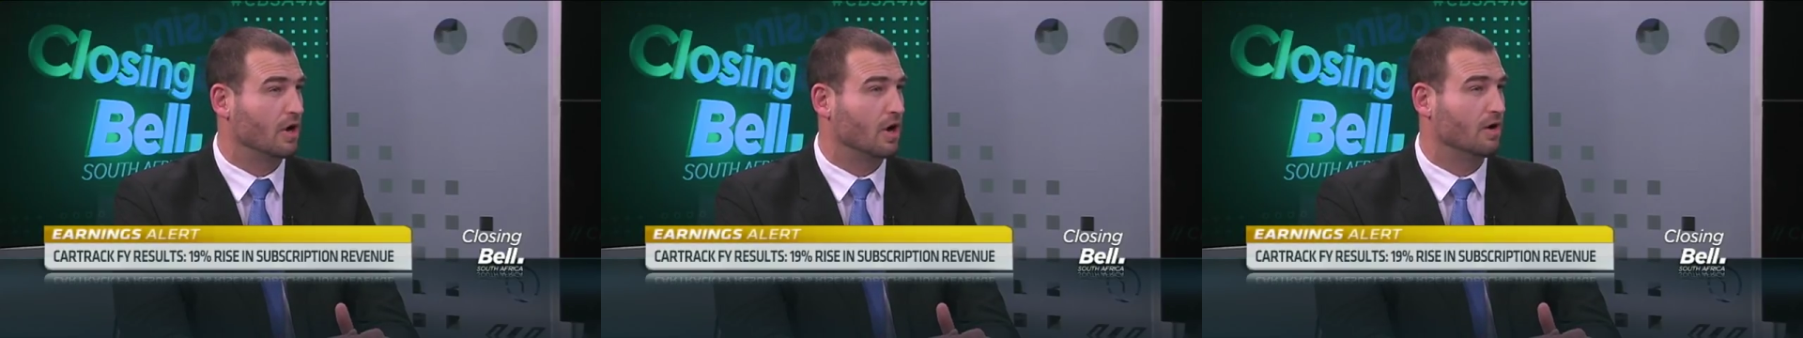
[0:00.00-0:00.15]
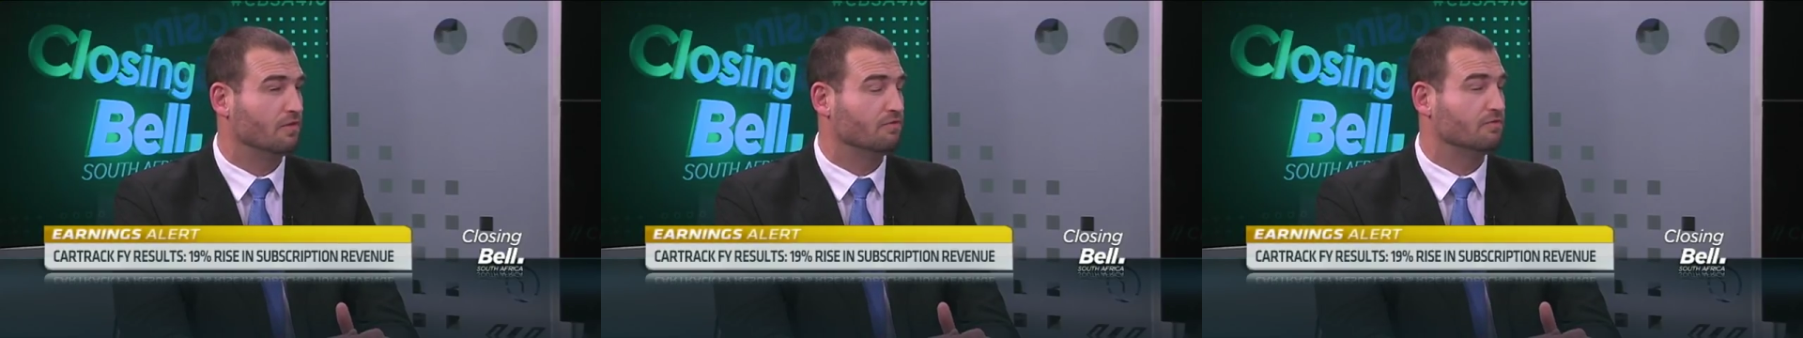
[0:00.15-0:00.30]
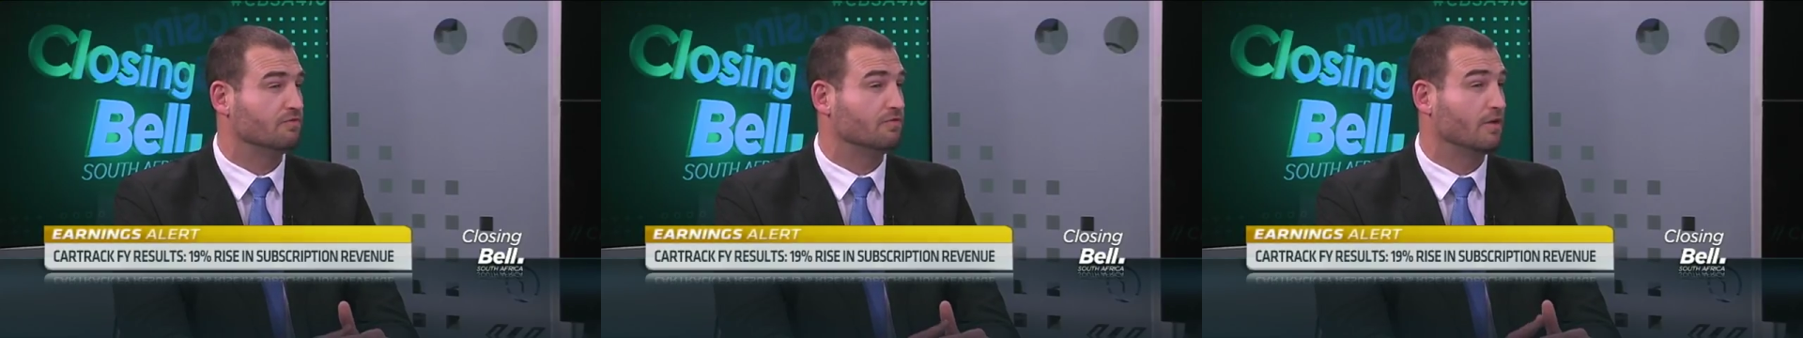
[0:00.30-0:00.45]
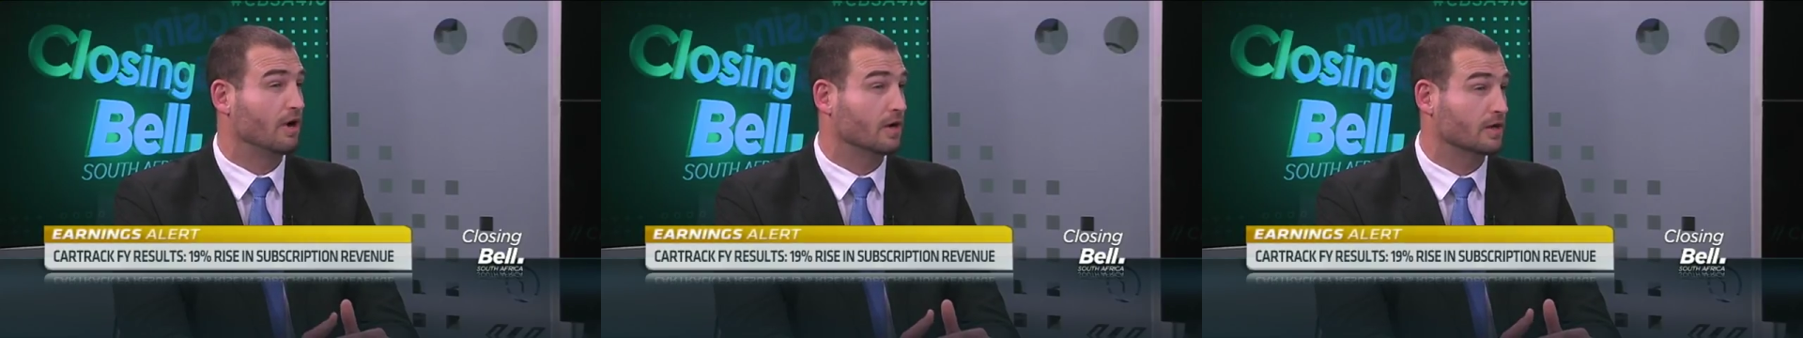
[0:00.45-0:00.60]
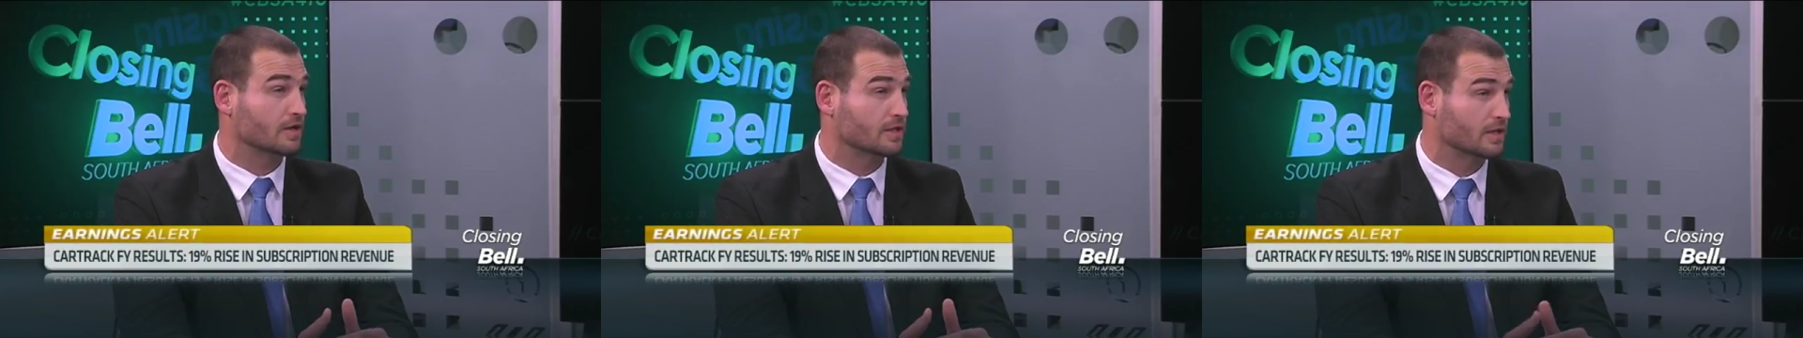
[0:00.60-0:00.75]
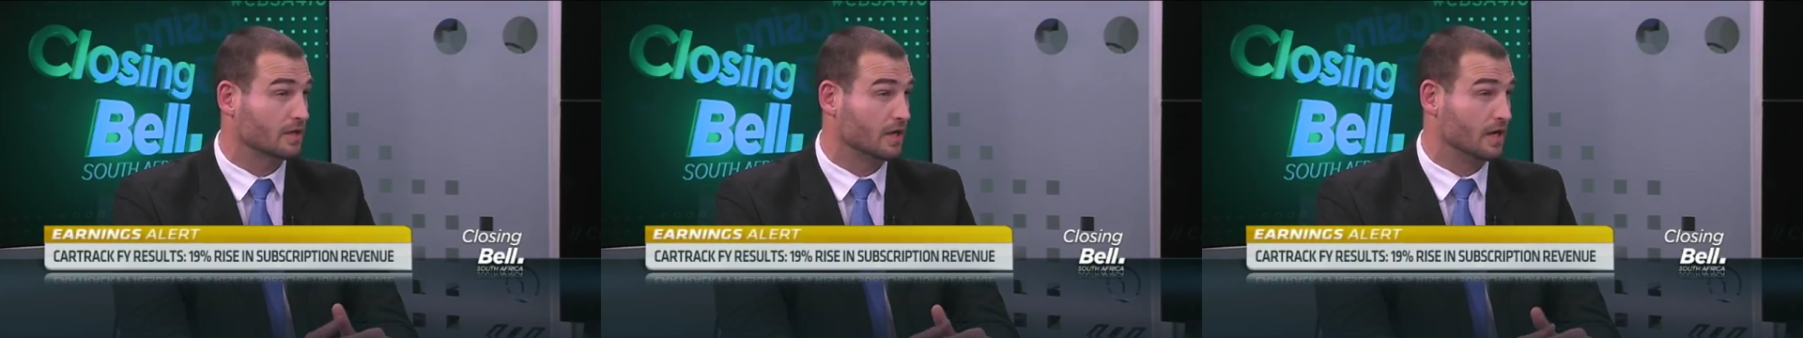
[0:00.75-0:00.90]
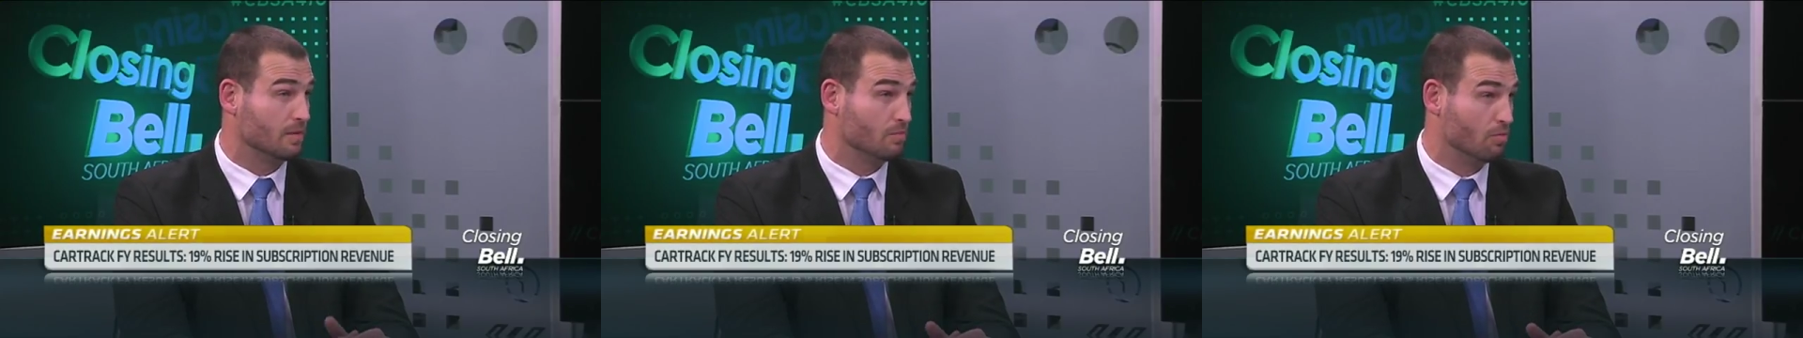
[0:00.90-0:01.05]
are
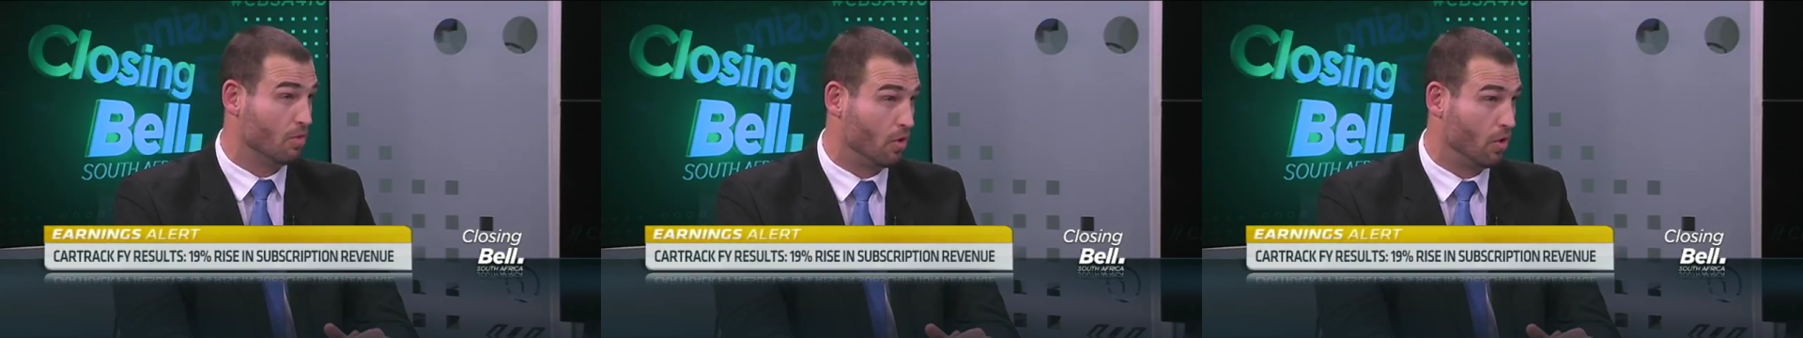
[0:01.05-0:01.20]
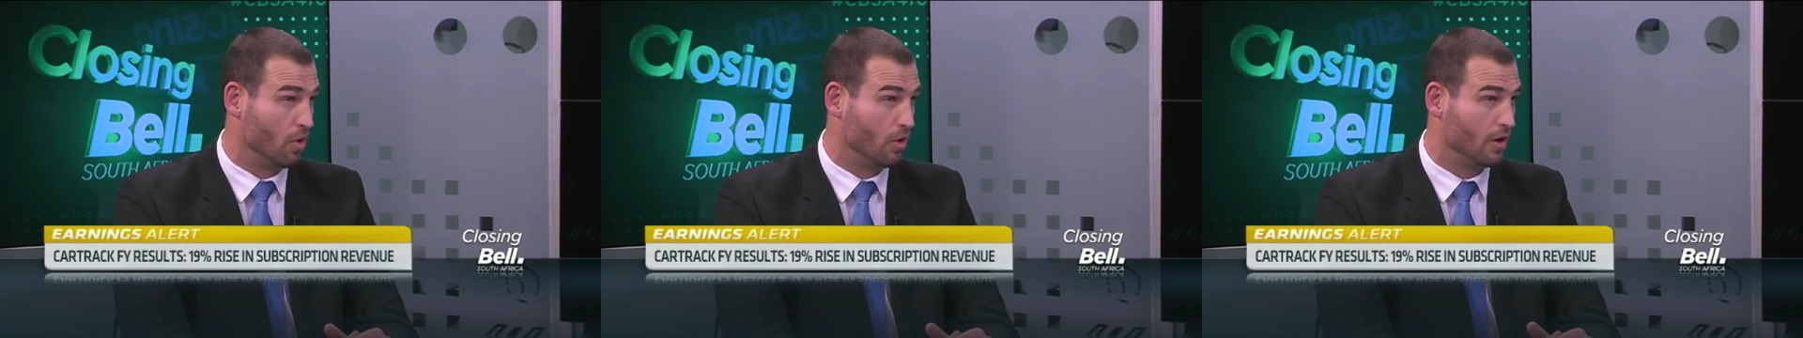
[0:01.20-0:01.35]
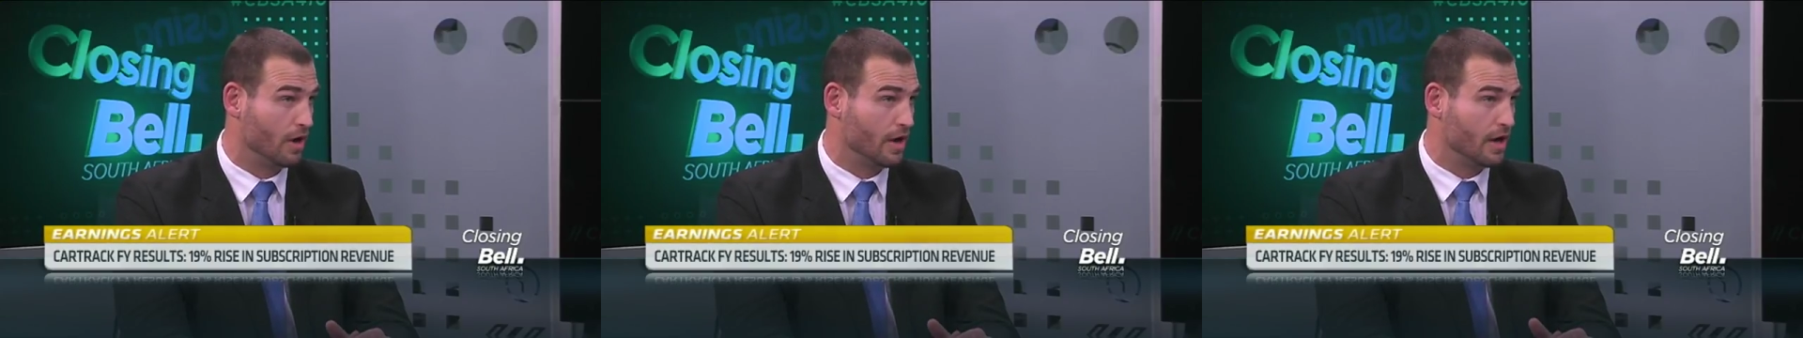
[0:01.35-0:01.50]
vastly more